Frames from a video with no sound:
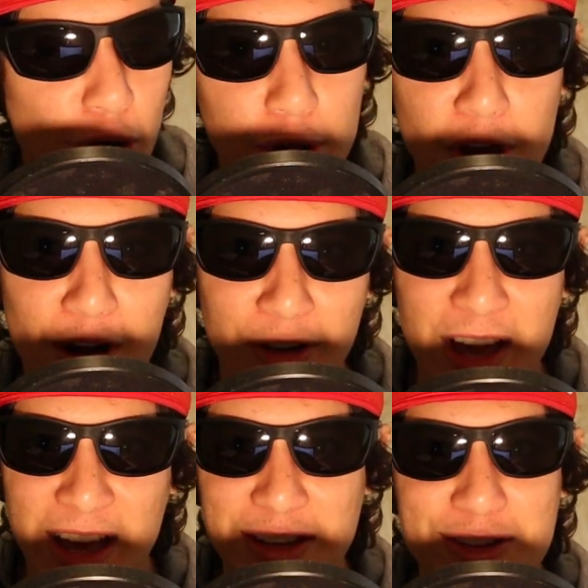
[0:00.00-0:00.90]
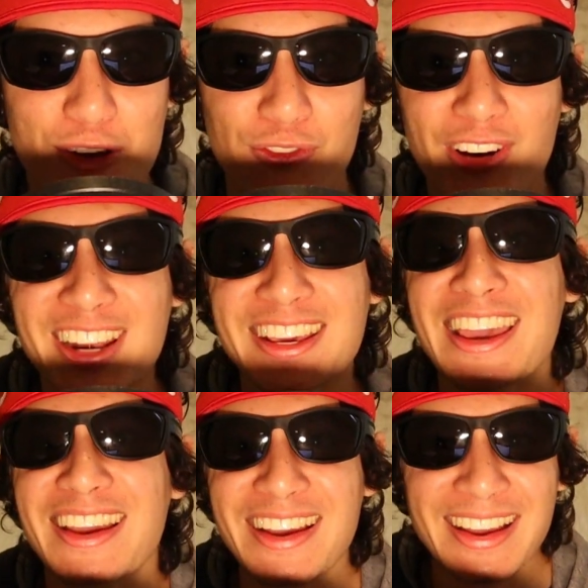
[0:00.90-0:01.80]
they know it all, and it's so
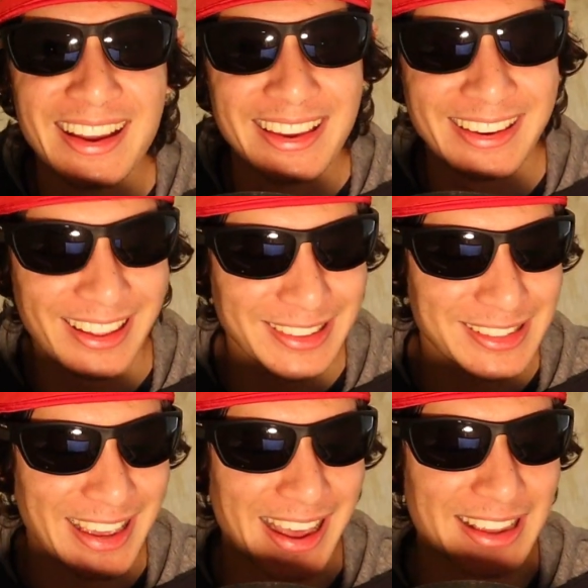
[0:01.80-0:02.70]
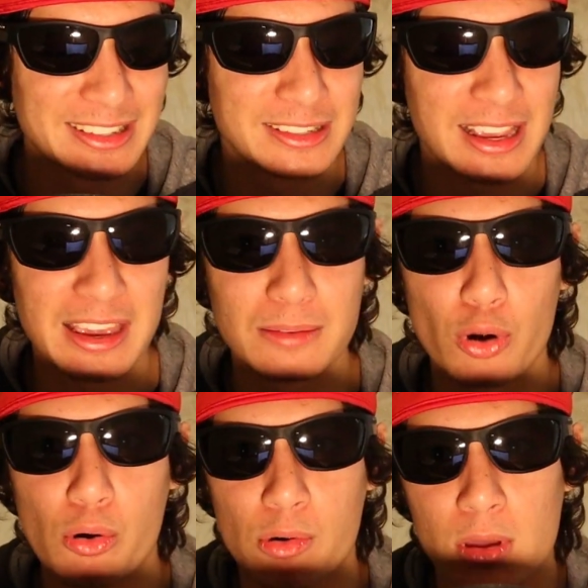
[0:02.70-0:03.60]
funny. You got these head asses saying,
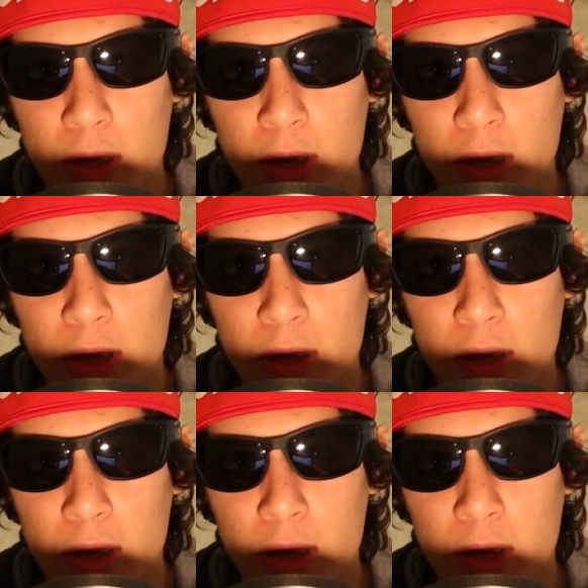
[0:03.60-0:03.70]
bro,